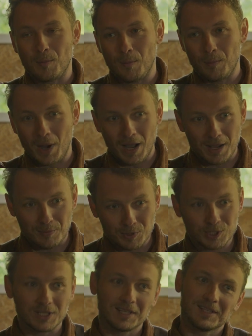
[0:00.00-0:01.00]
buy
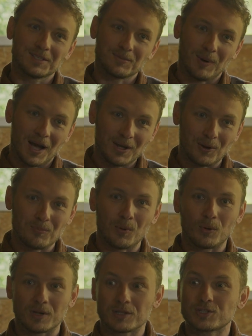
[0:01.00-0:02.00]
machines, buy
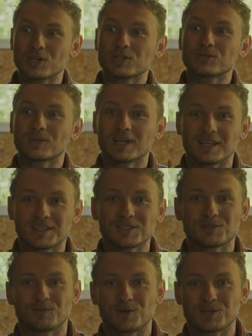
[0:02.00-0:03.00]
components just to get
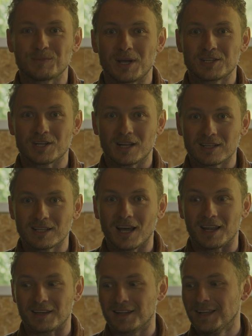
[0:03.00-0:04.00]
this first batch
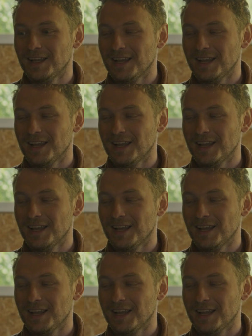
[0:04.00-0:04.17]
done.